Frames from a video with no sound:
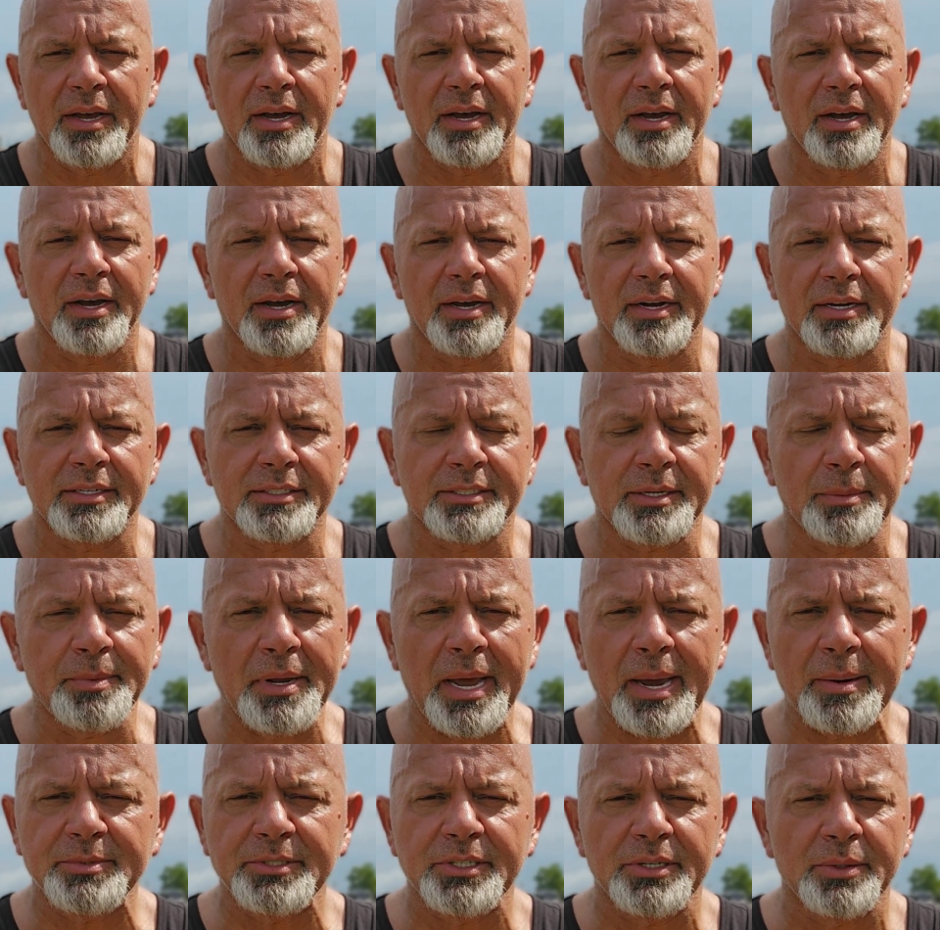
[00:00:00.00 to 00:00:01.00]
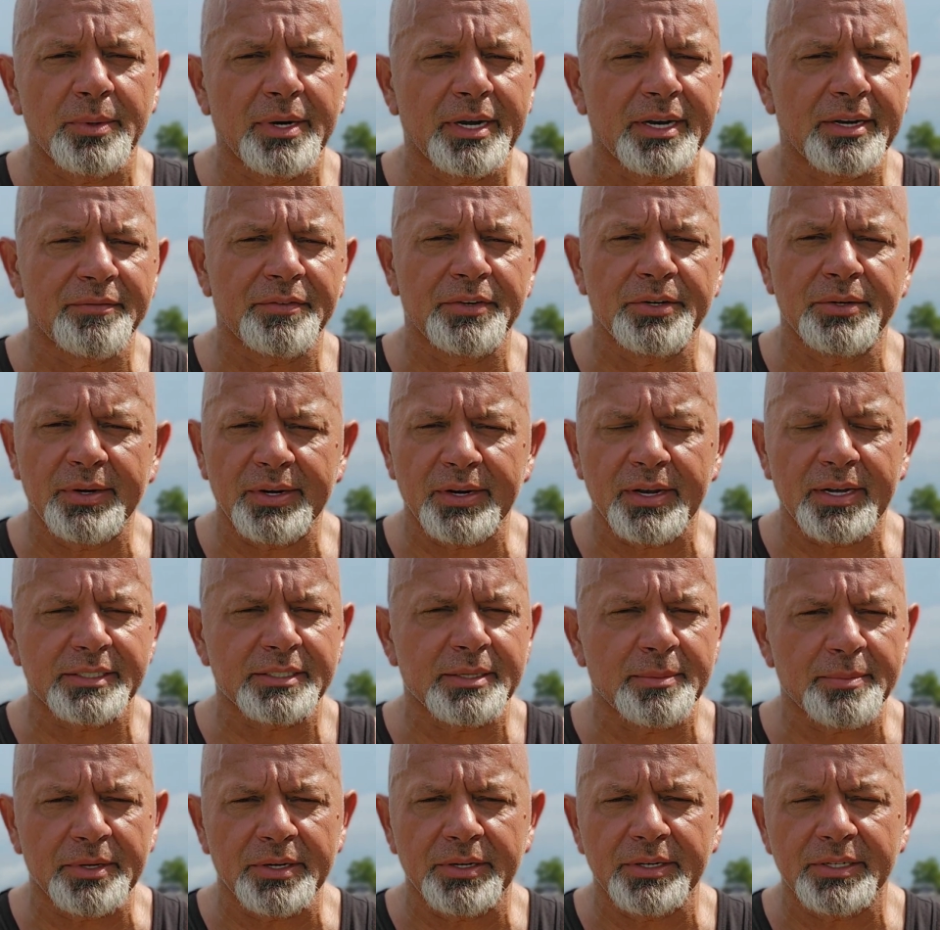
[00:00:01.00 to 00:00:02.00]
Sometimes, you know what, if you don't got
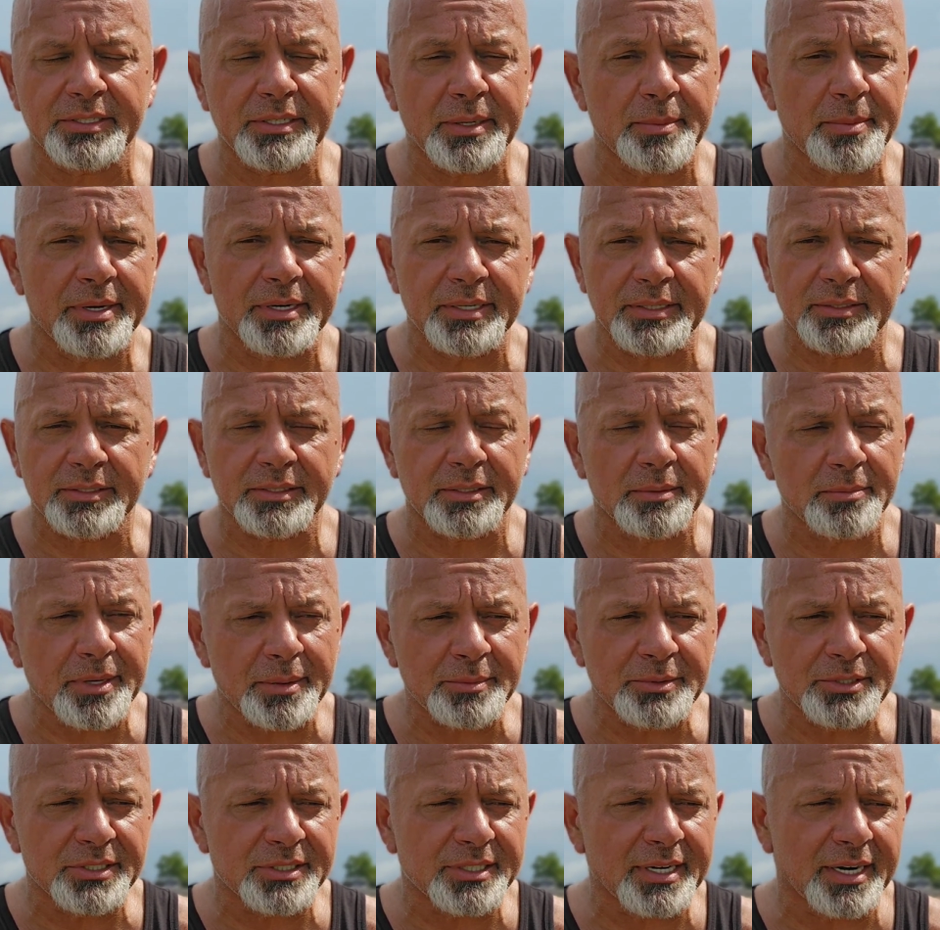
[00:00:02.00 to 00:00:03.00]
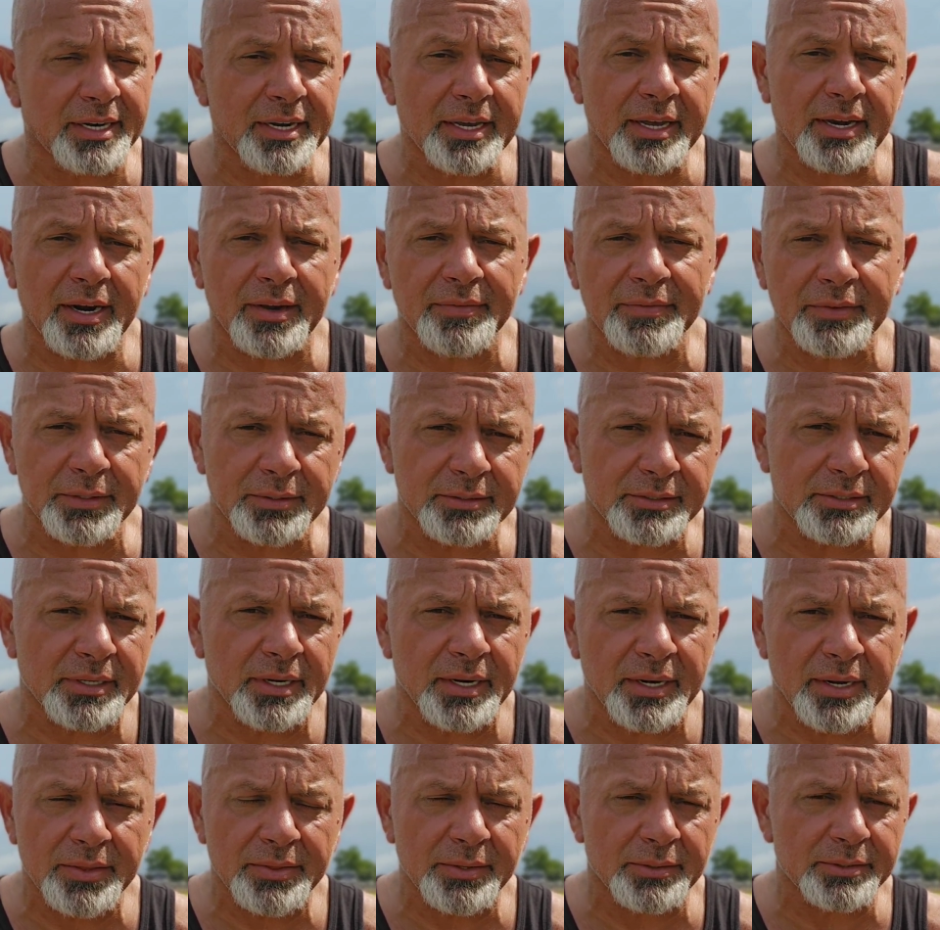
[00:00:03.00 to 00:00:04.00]
something good to say, but sometimes you just got to cut off
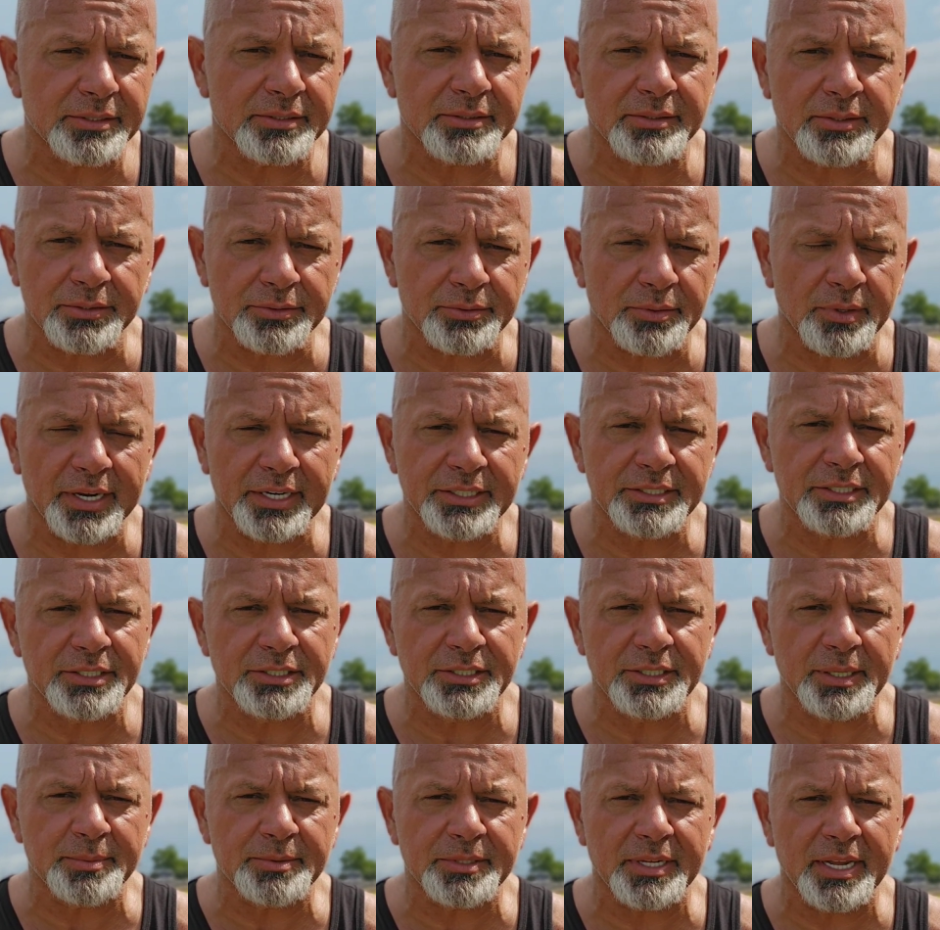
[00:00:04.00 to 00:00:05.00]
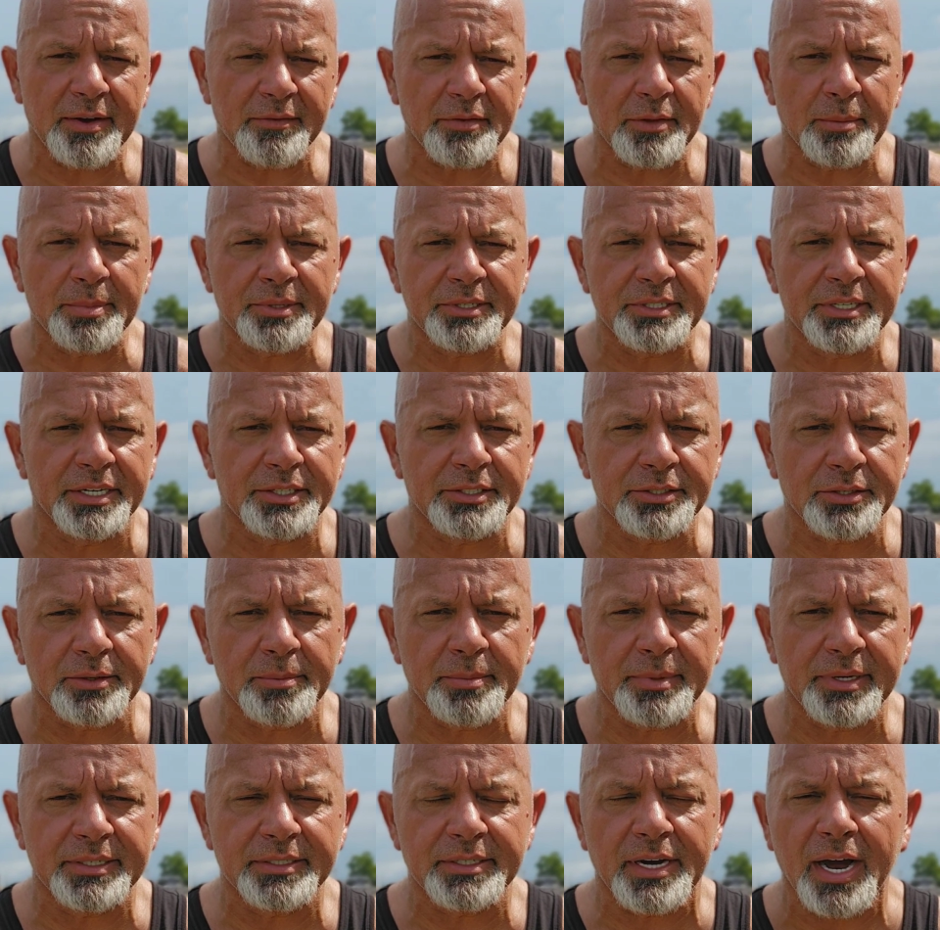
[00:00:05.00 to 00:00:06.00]
those relationships that have the potential to
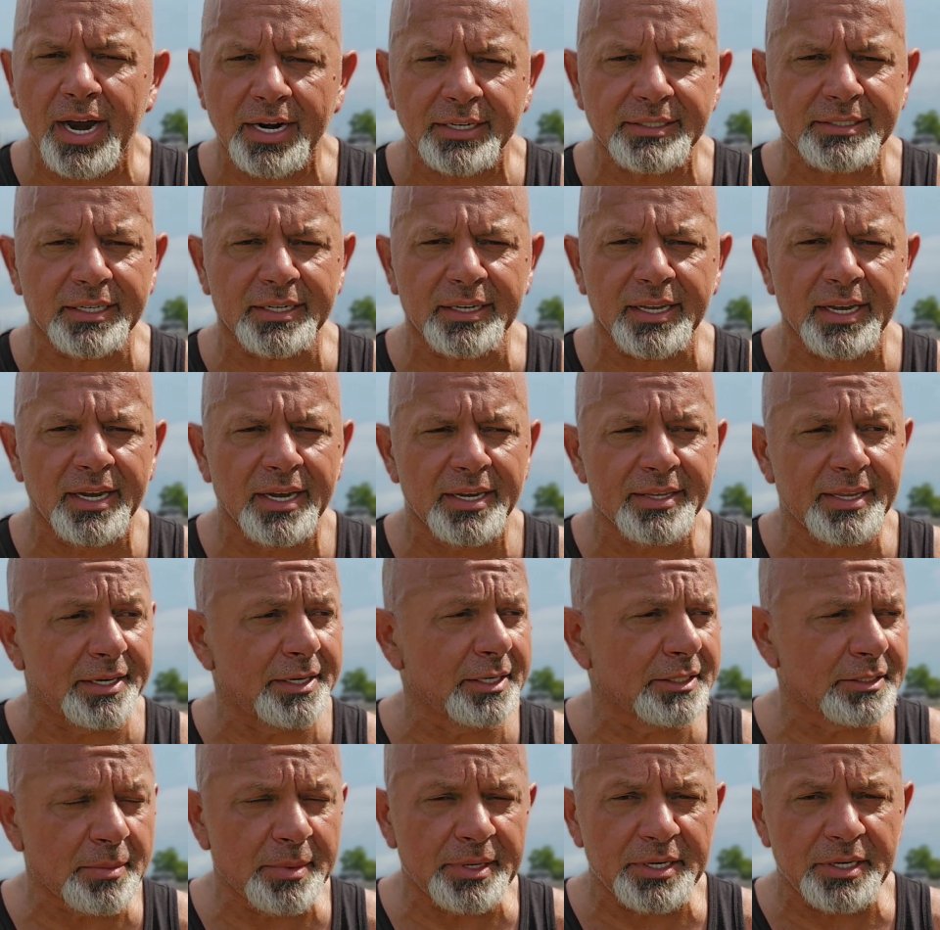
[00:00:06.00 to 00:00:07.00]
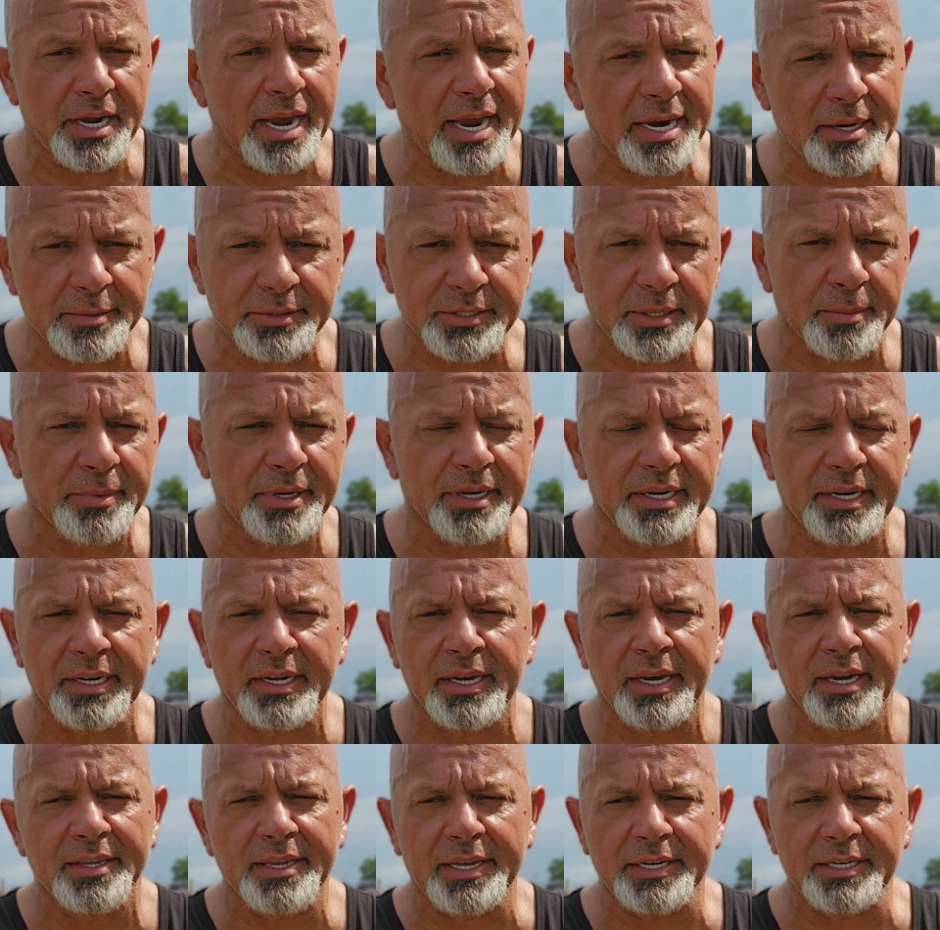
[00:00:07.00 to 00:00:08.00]
be toxic. That doesn't mean you hate somebody.
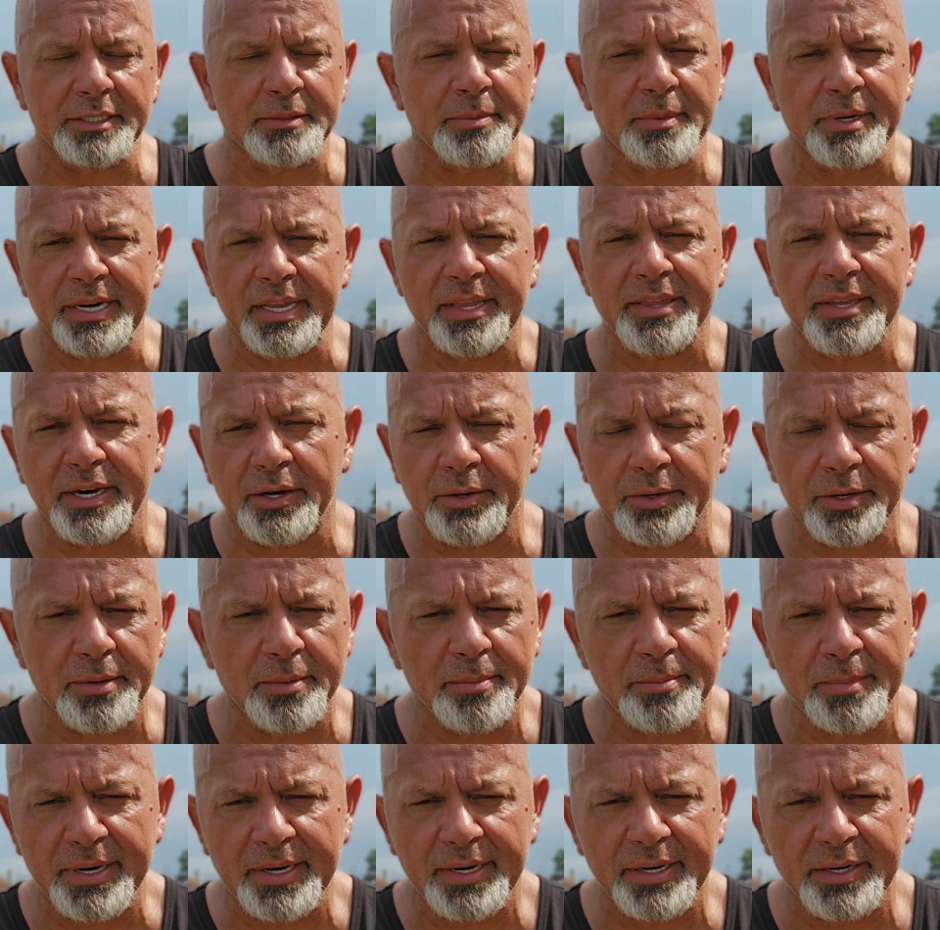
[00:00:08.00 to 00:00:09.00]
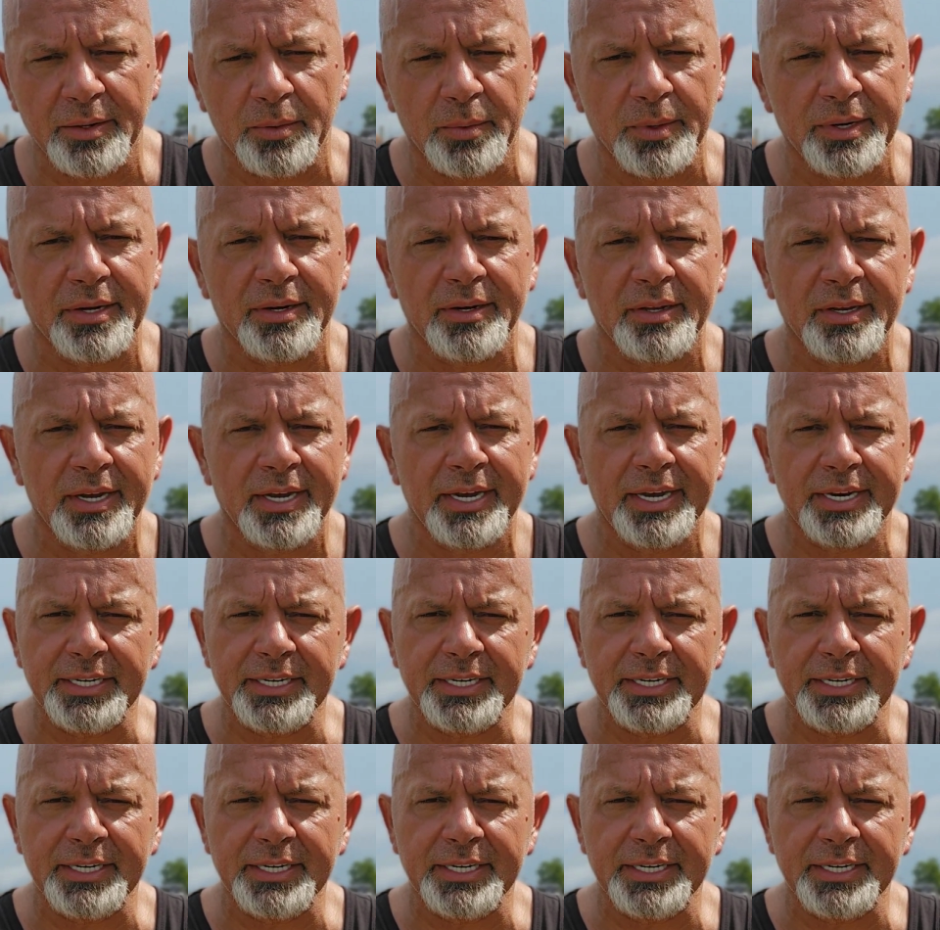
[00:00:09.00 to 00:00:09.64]
That doesn't mean anything, or you mean ill will.